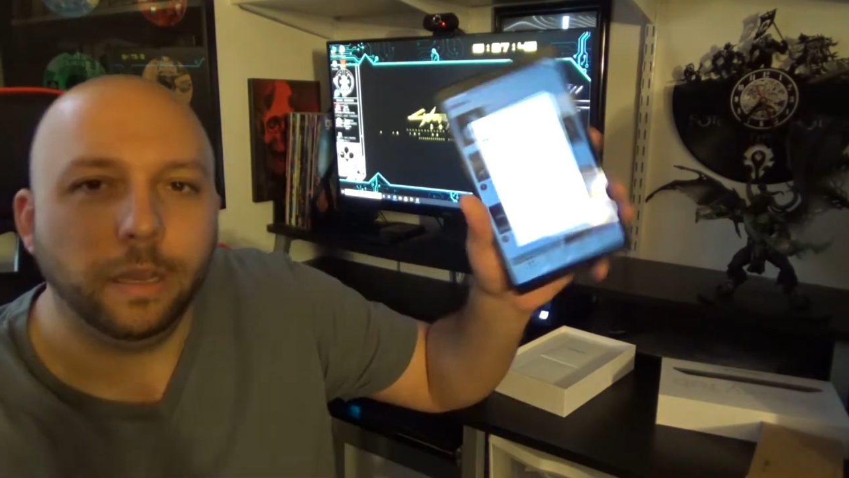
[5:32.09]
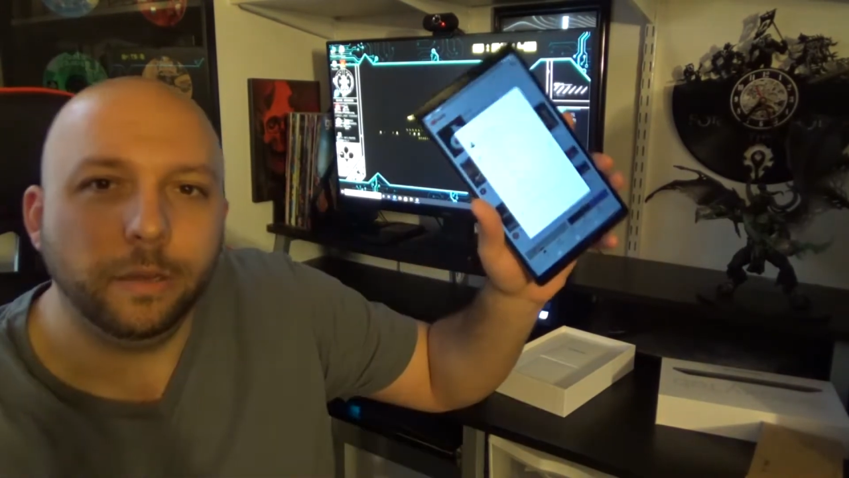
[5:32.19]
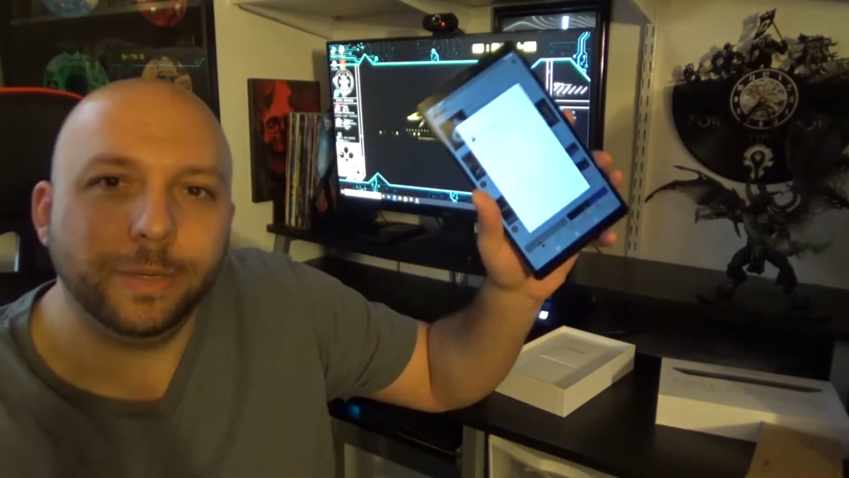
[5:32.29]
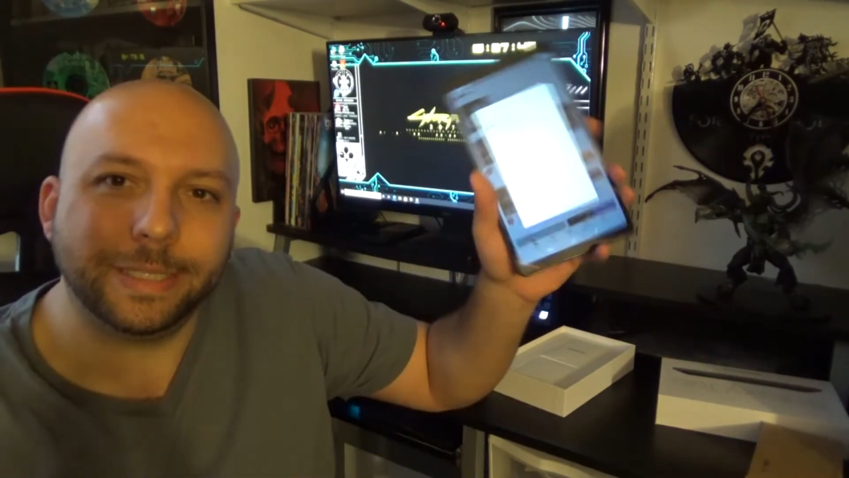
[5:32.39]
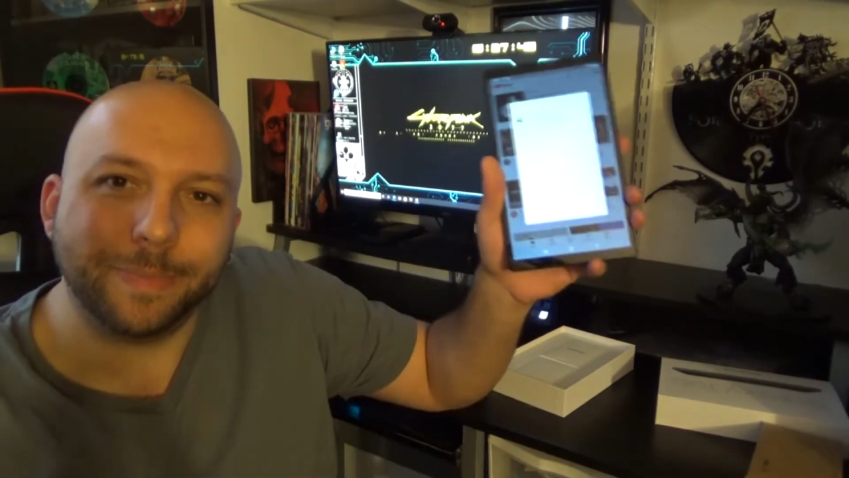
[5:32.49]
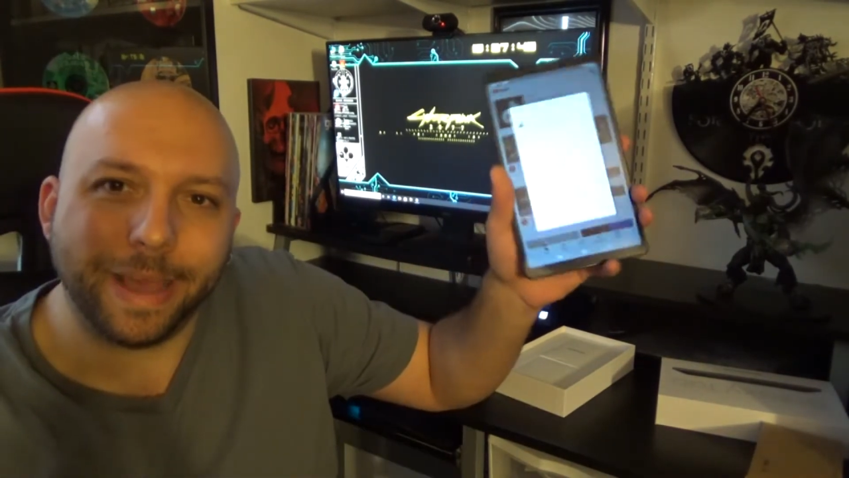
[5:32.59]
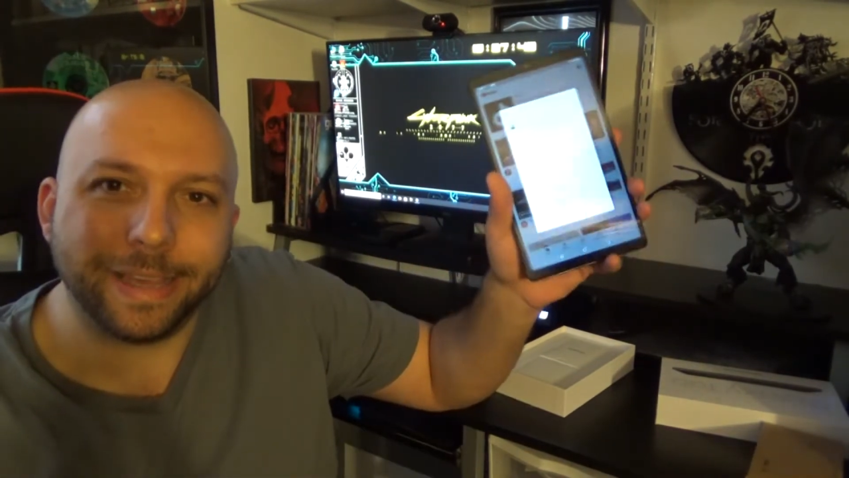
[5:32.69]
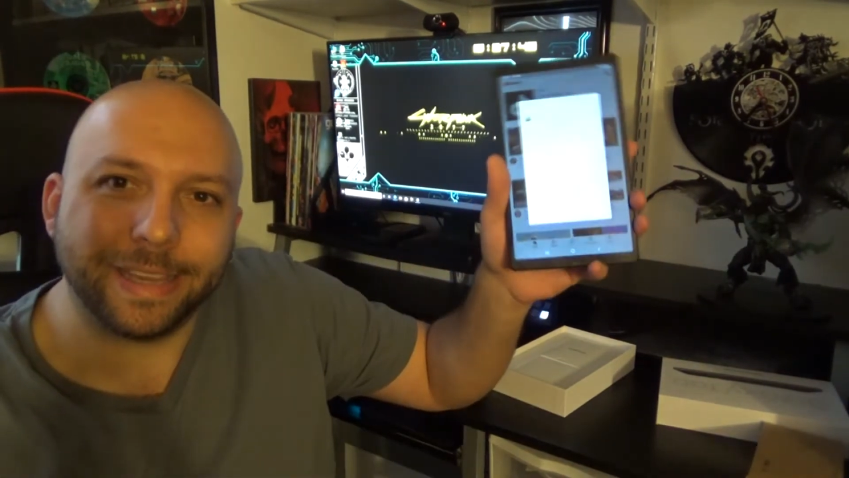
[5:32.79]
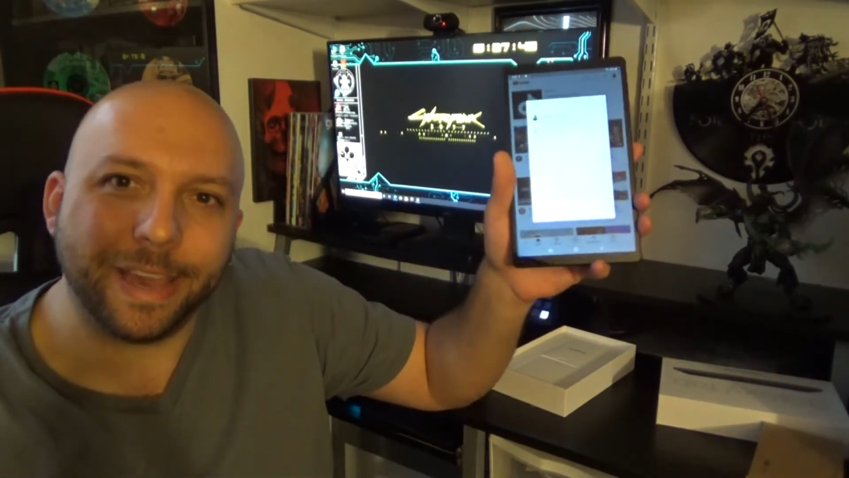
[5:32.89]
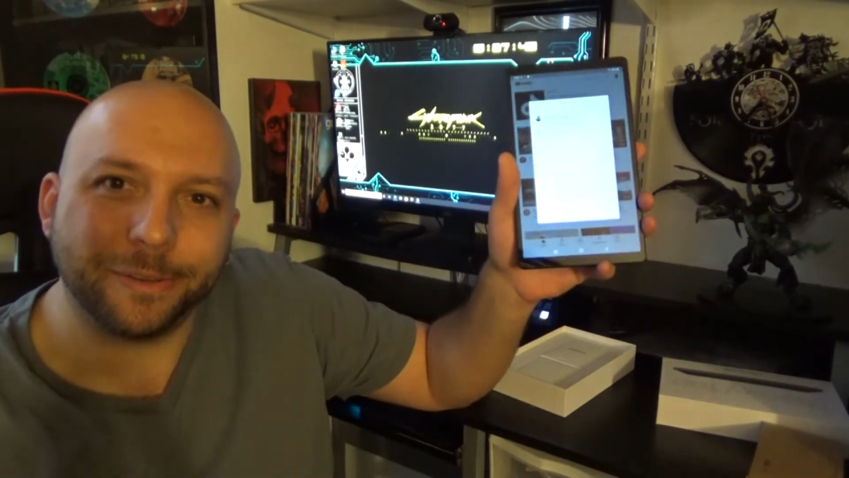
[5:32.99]
Oh, it's my
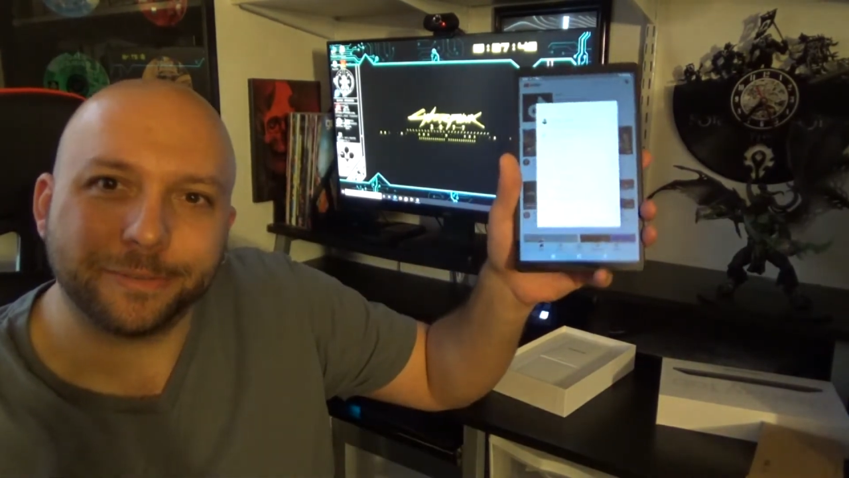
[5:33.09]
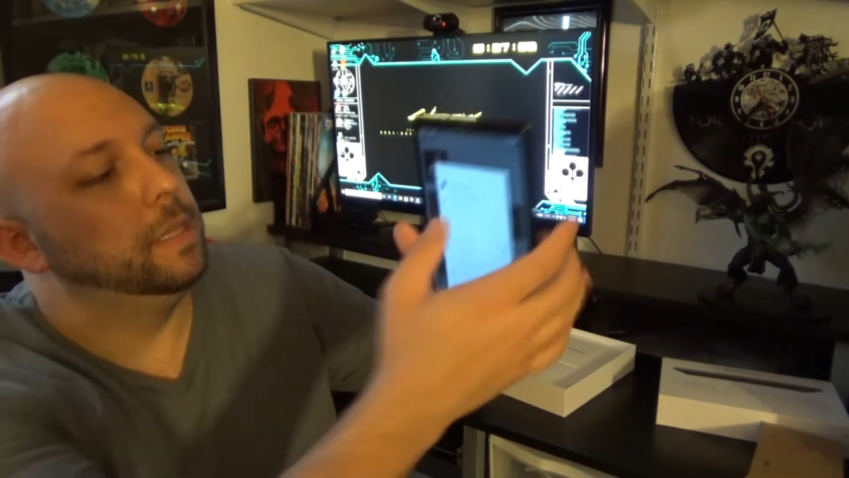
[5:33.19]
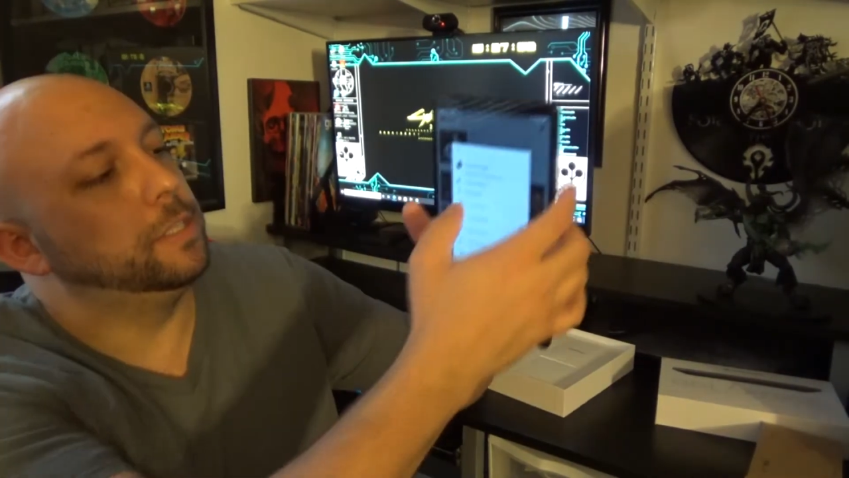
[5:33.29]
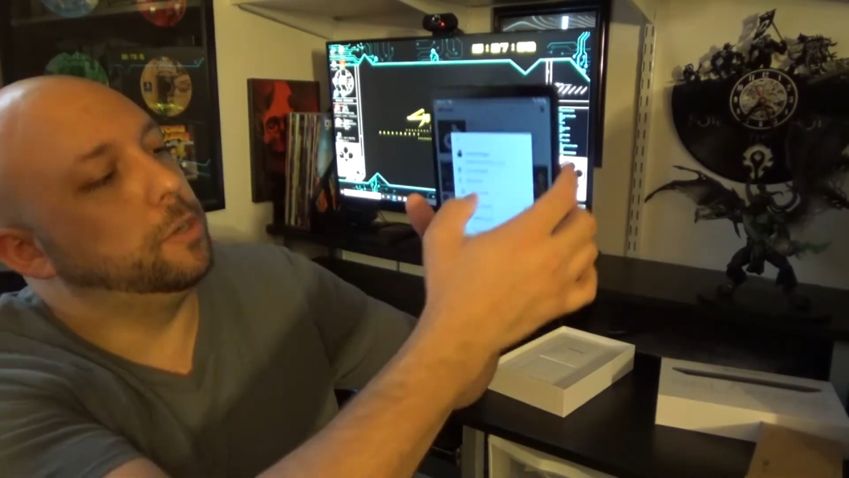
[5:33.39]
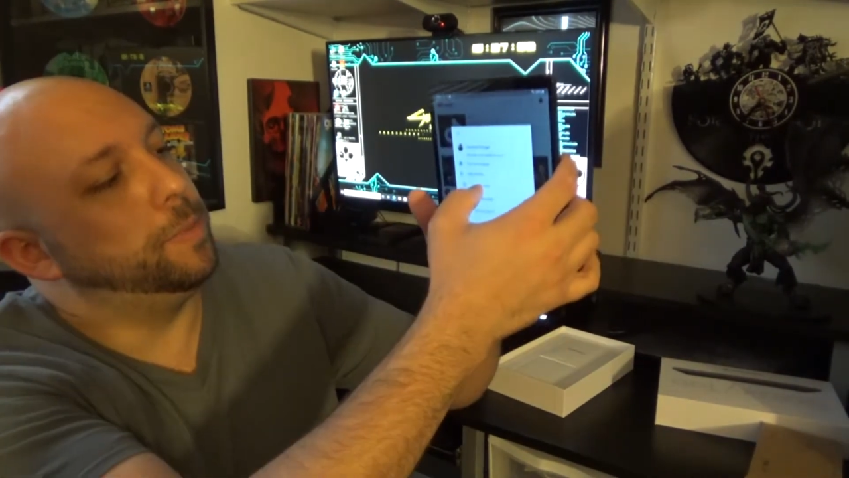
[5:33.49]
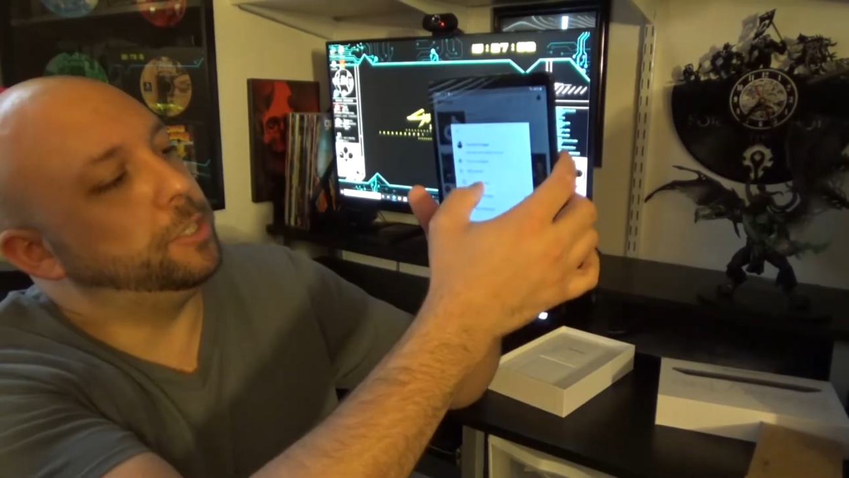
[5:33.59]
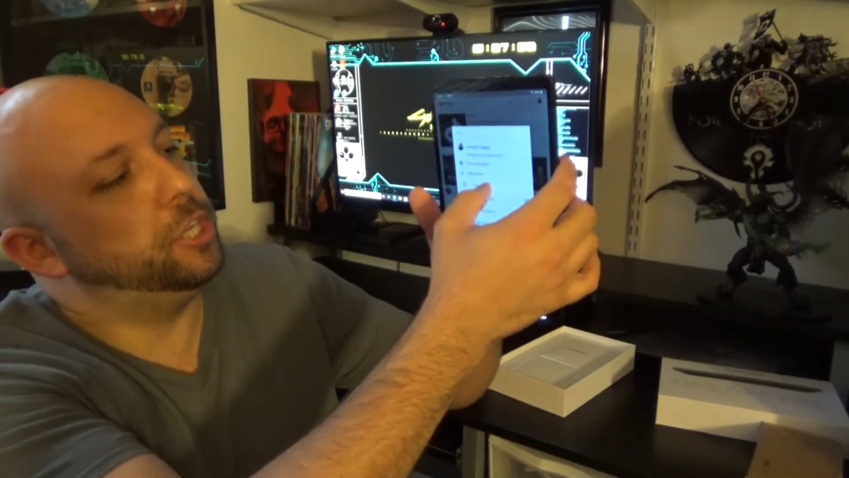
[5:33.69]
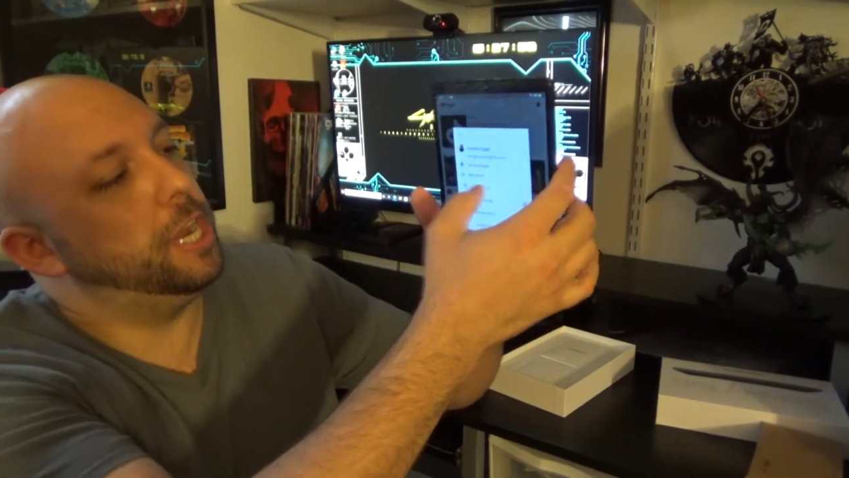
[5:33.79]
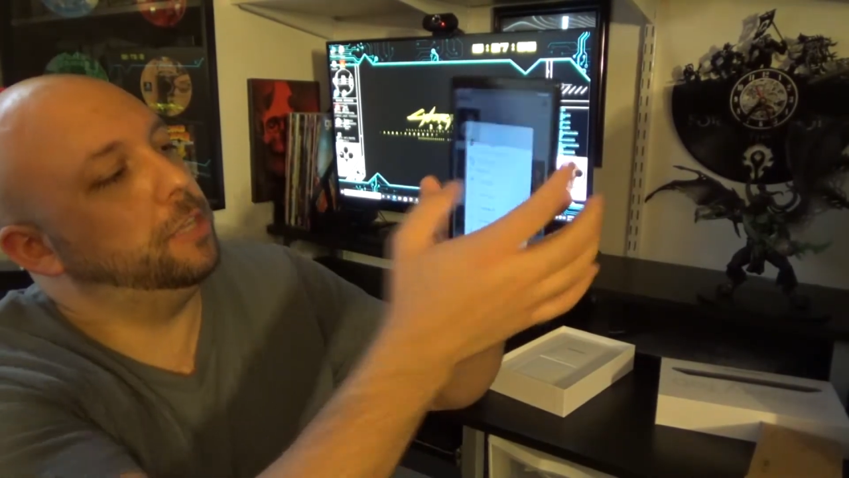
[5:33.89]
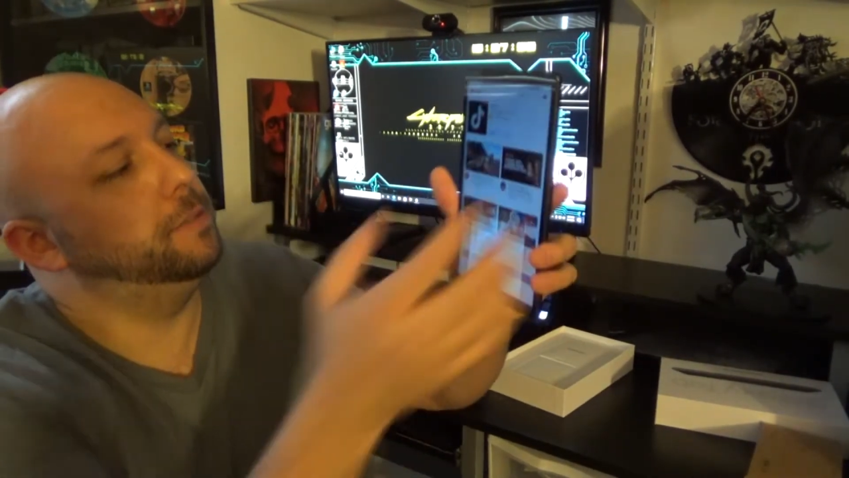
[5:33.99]
account. Let's go to my channel.